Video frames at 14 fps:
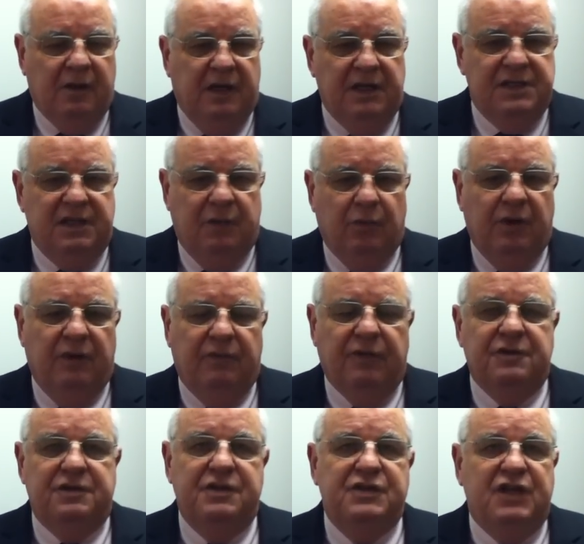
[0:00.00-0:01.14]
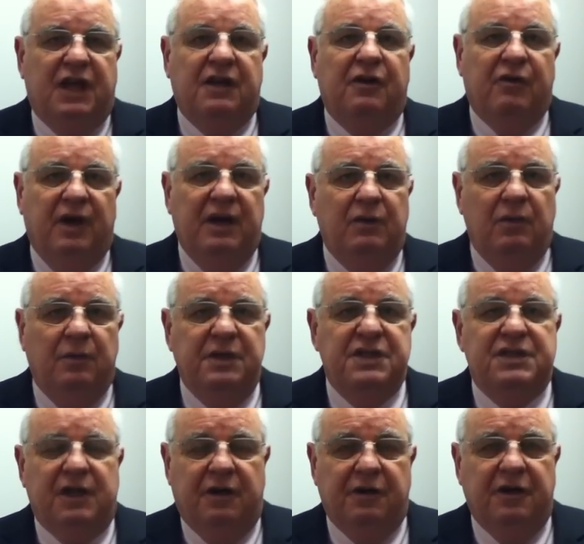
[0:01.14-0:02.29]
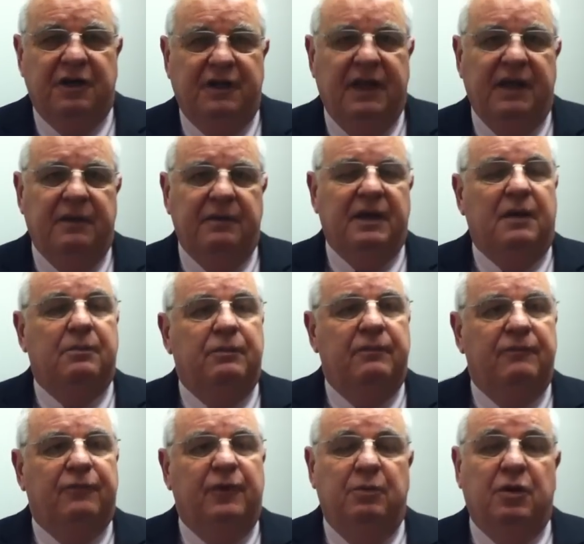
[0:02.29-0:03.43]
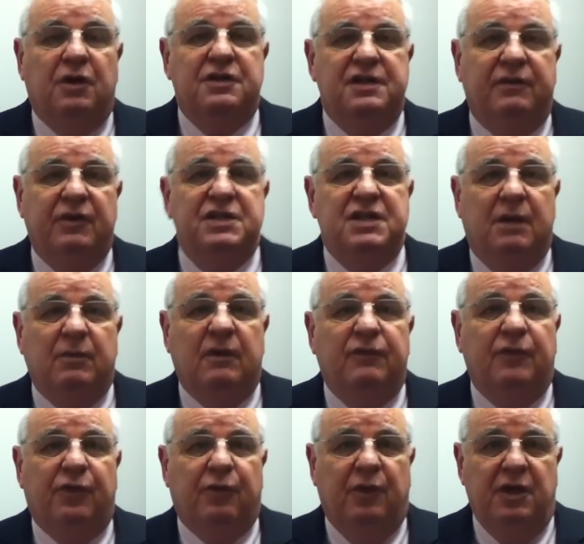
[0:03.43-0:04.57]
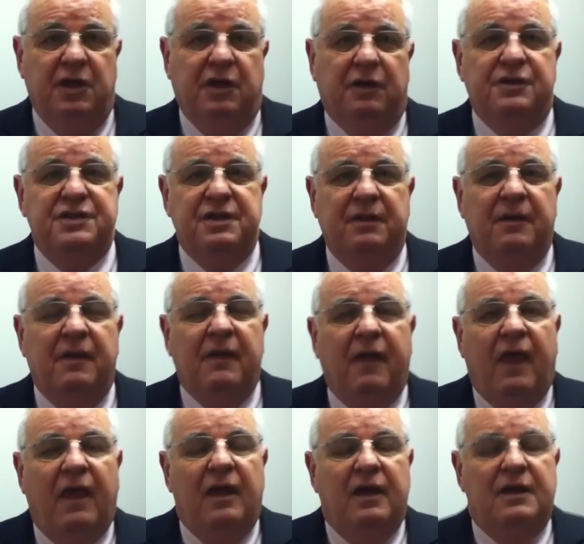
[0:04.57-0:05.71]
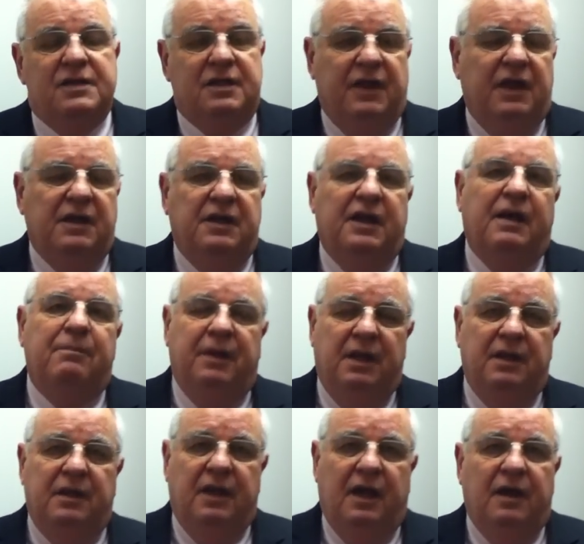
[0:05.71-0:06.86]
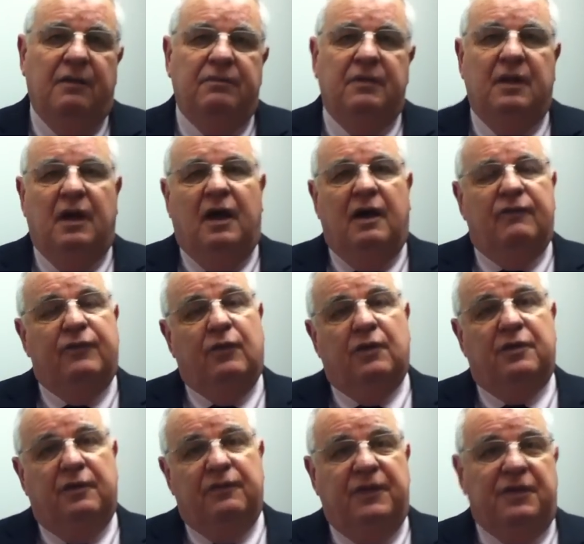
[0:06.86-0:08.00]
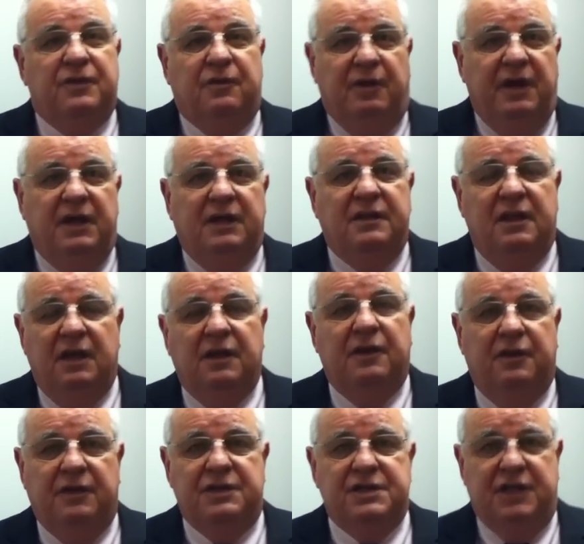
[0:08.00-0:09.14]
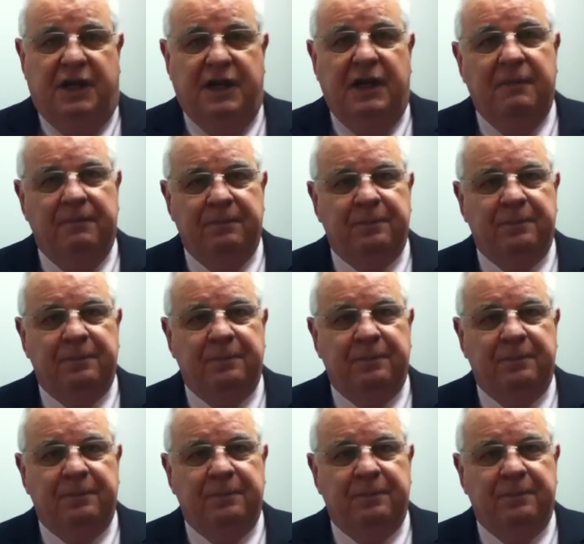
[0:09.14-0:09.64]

kids that were in first and second grade when we started, and they got free books every summer for three years. So they ended up in uh, uh, fourth or fifth grade at the end of the study.